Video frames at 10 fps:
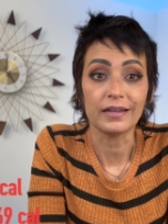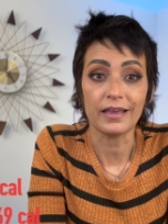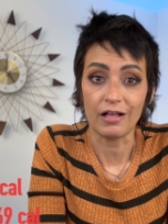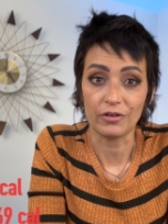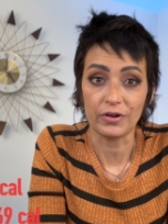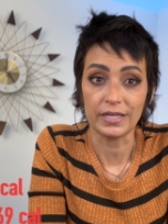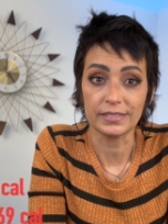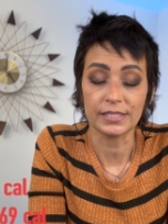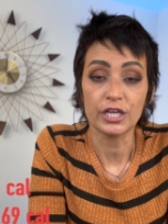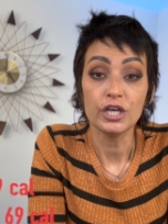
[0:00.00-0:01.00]

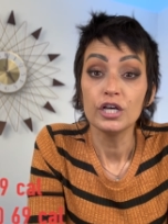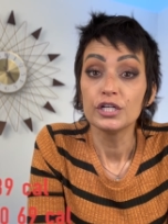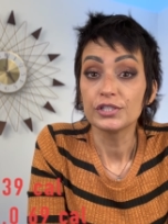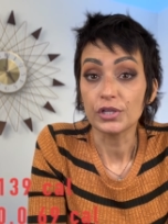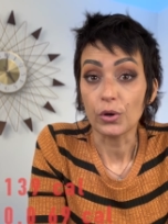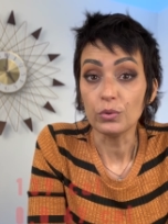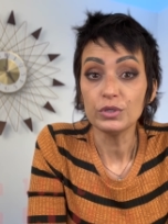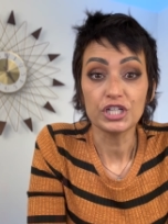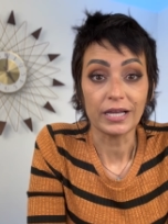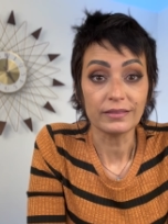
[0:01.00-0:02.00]
calories. So
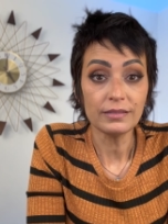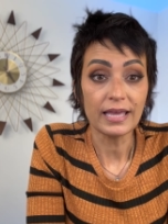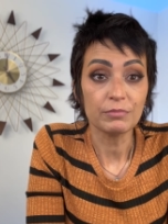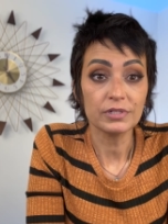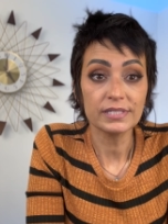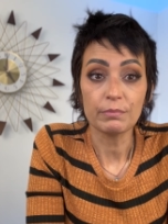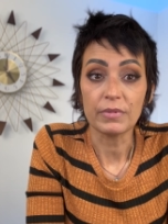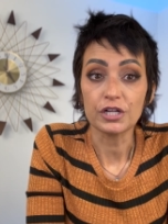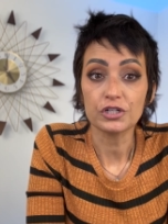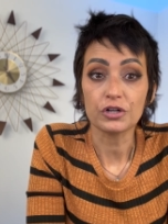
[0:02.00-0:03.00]
check the labels and make
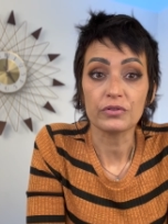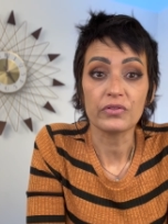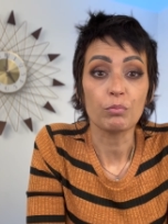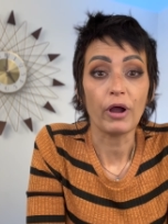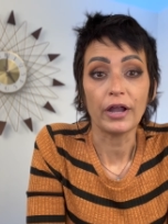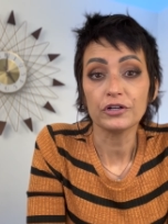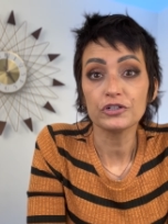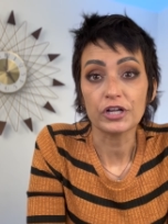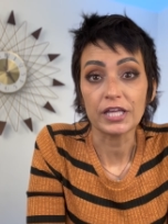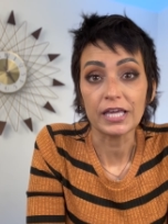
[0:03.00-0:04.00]
sure that the brand you're
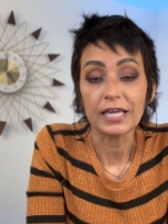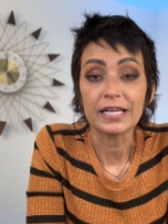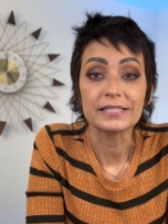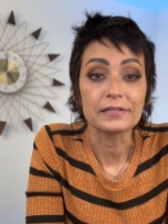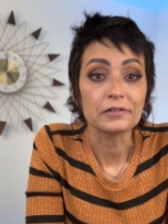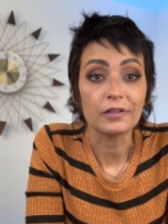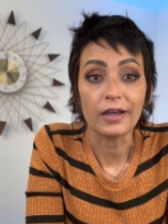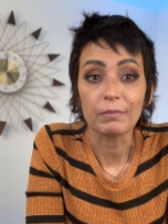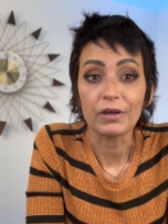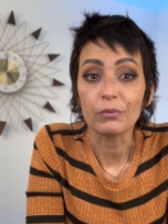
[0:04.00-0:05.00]
drinking is in
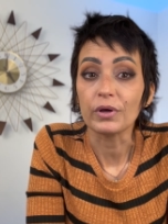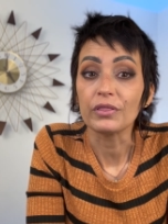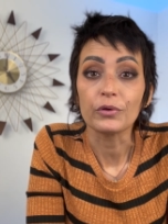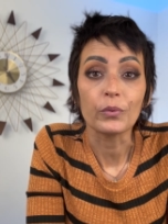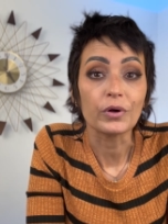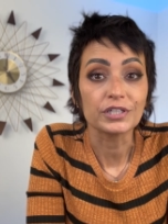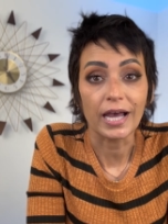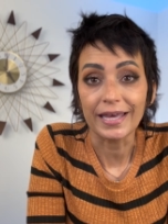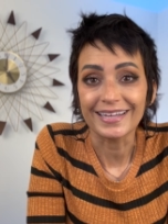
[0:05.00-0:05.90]
alignment with your diet